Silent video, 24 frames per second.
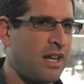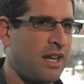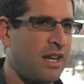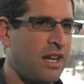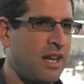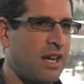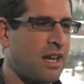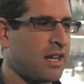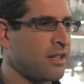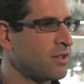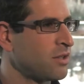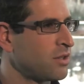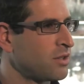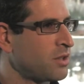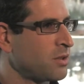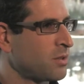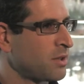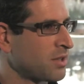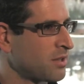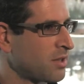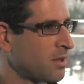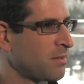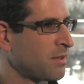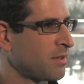and you're
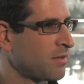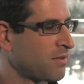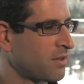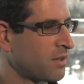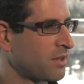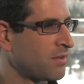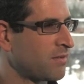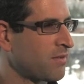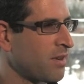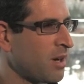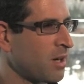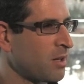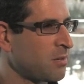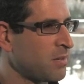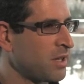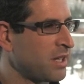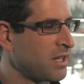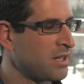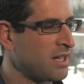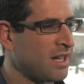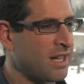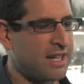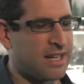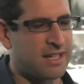doing something for the
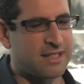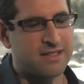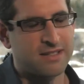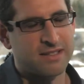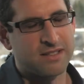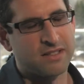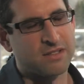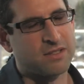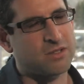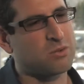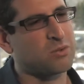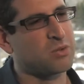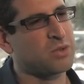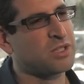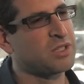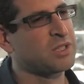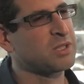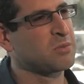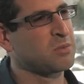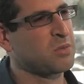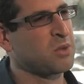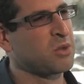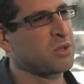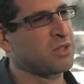environment, it's still really
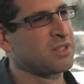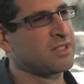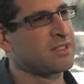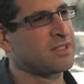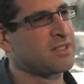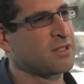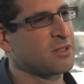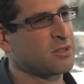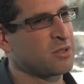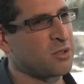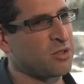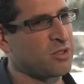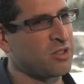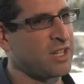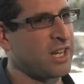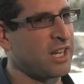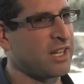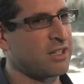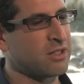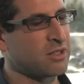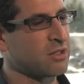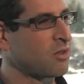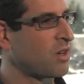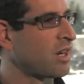important to
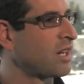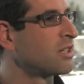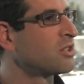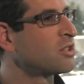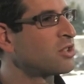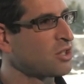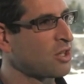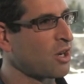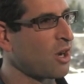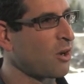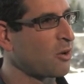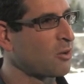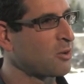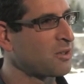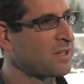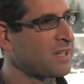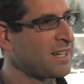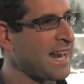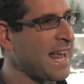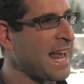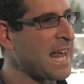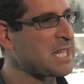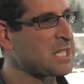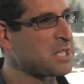create a great show. It
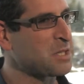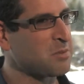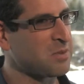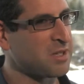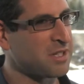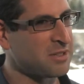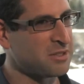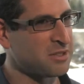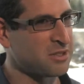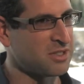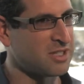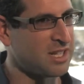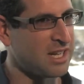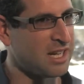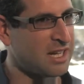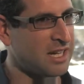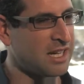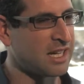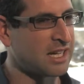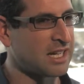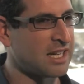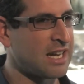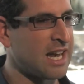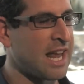has to be
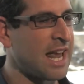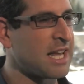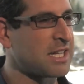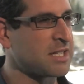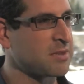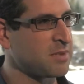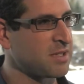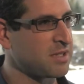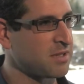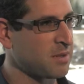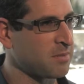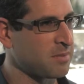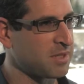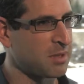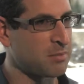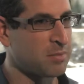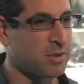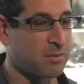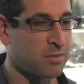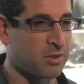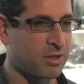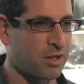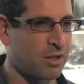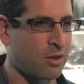entertaining. It has to be something that
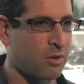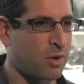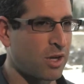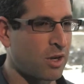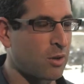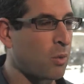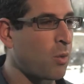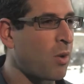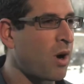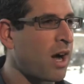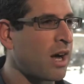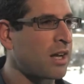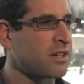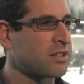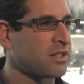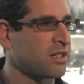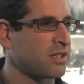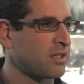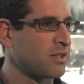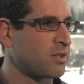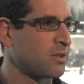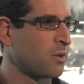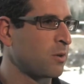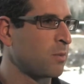people are going to want to watch on
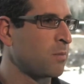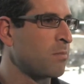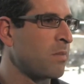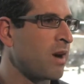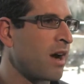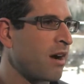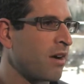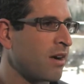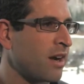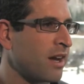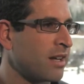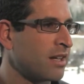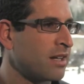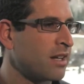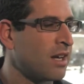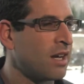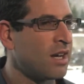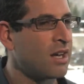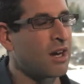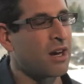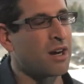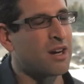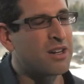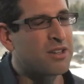its own merit.
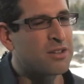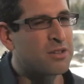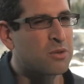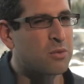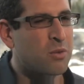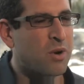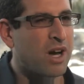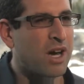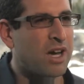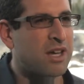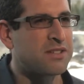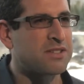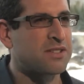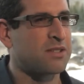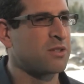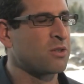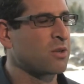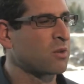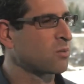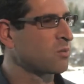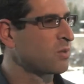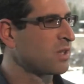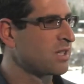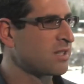Otherwise, you
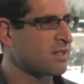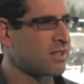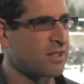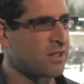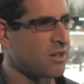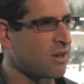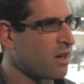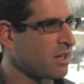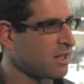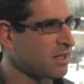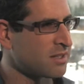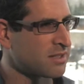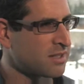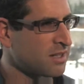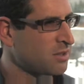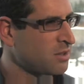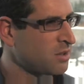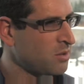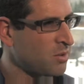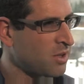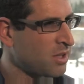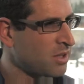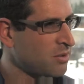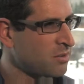don't reach the audience that
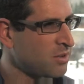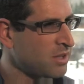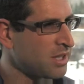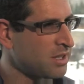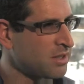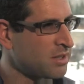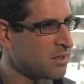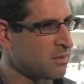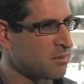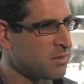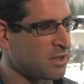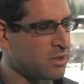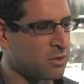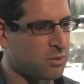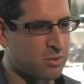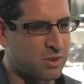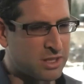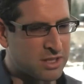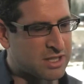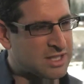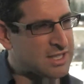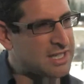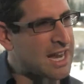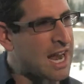you want to reach. I mean, you
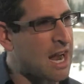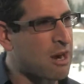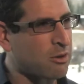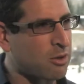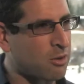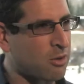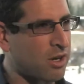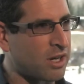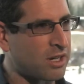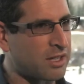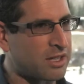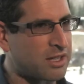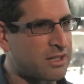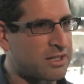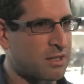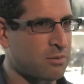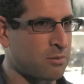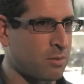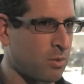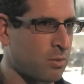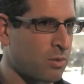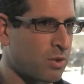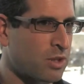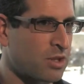reach a narrow audience, and
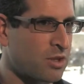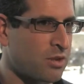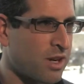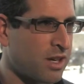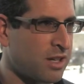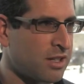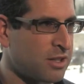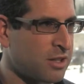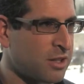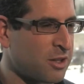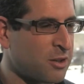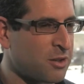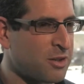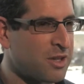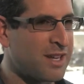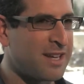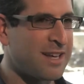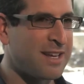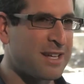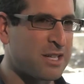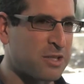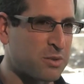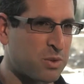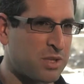what we're trying to do
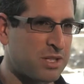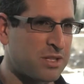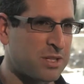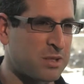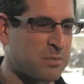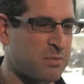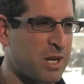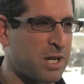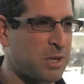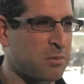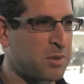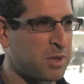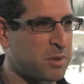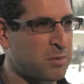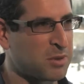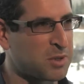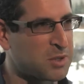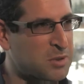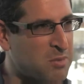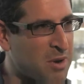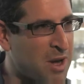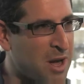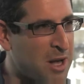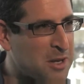is reach as many people as
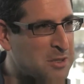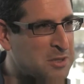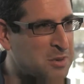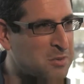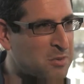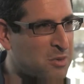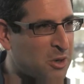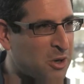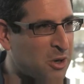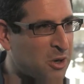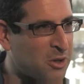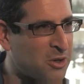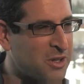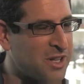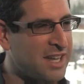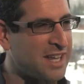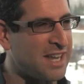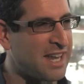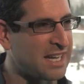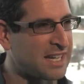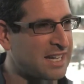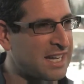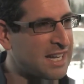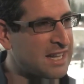possible
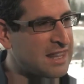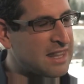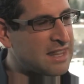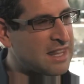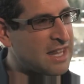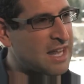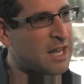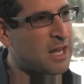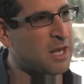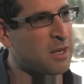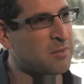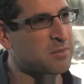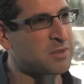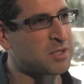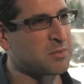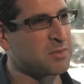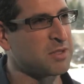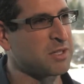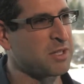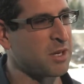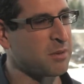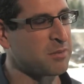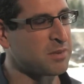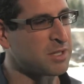and get them to become